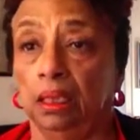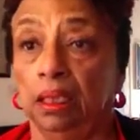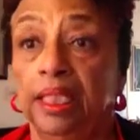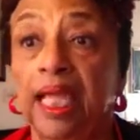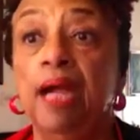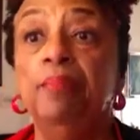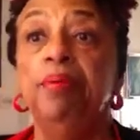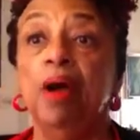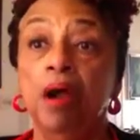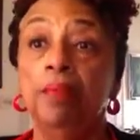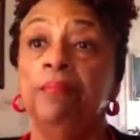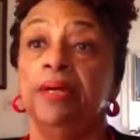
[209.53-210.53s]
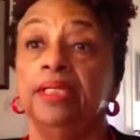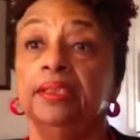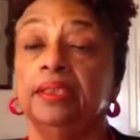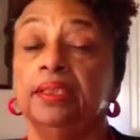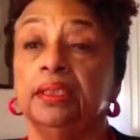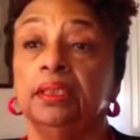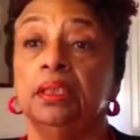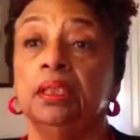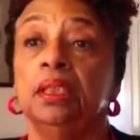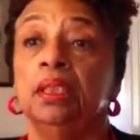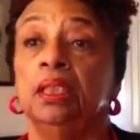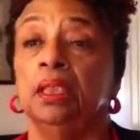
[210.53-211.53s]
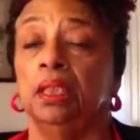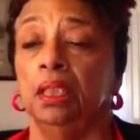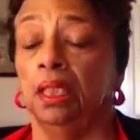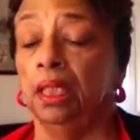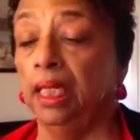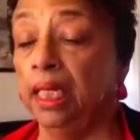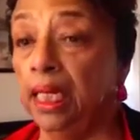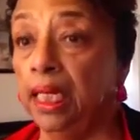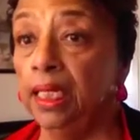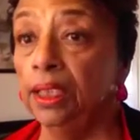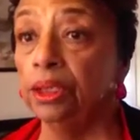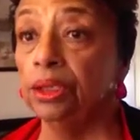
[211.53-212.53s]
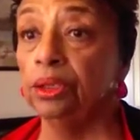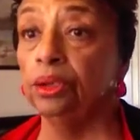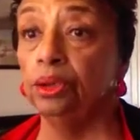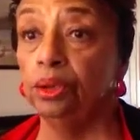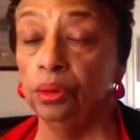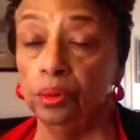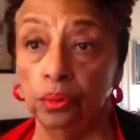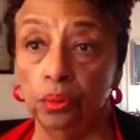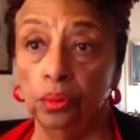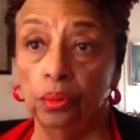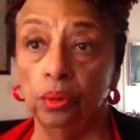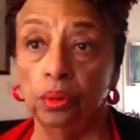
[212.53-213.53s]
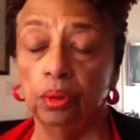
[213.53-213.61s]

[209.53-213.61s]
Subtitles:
Their purpose is to